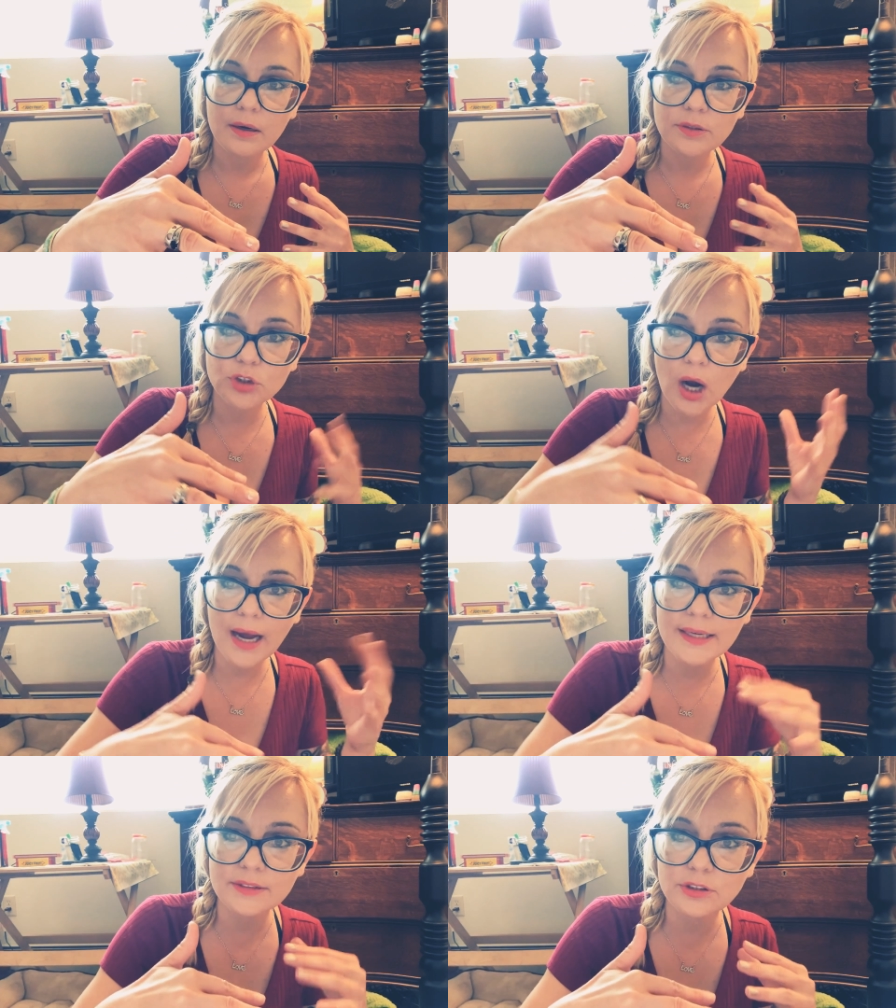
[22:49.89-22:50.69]

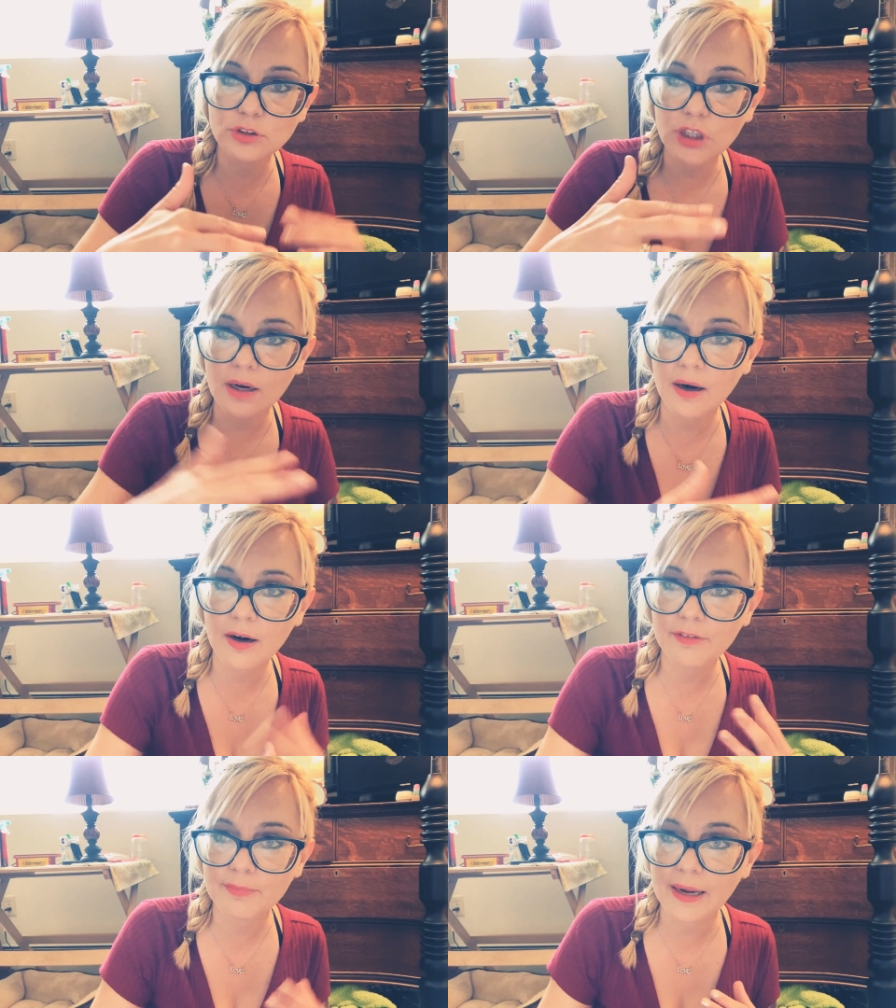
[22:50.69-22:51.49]
trying to shut
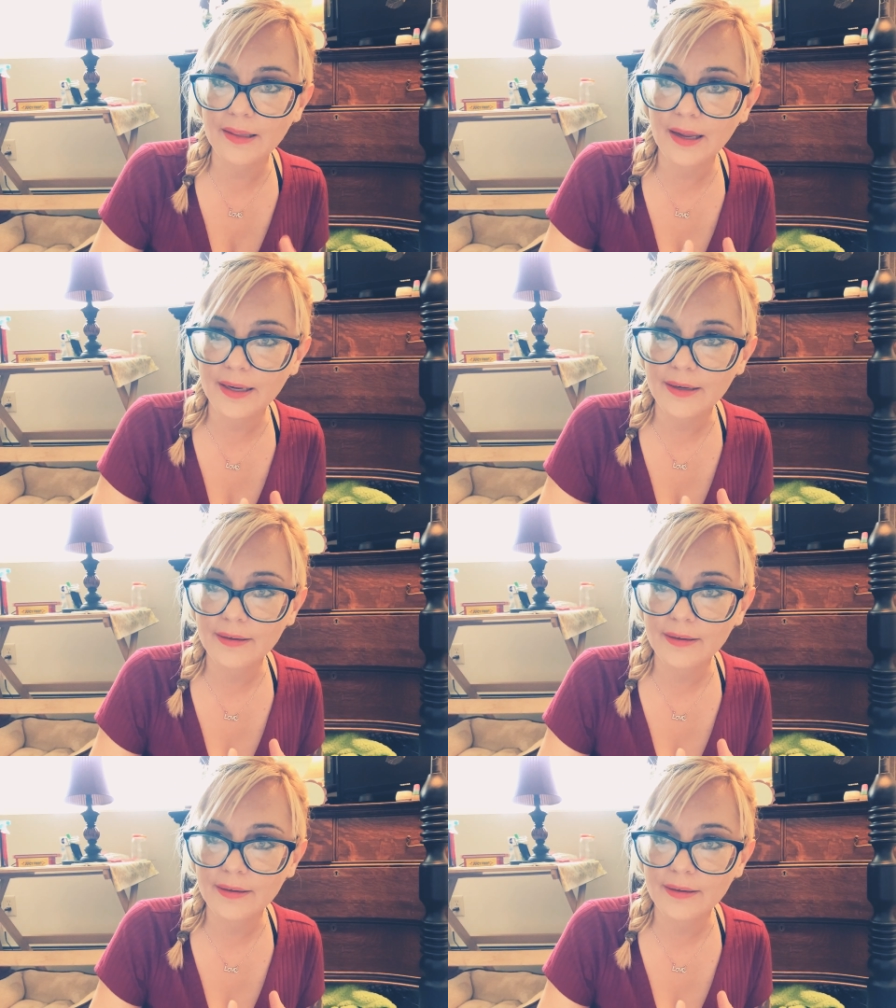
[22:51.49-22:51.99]
off my light?